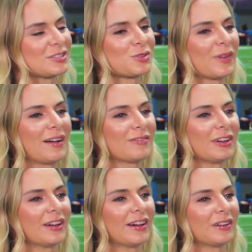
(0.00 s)
Do you have
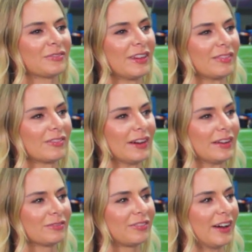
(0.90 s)
a, a
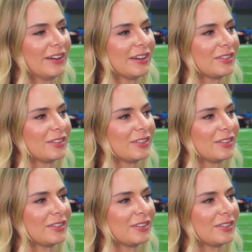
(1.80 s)
favorite fighter?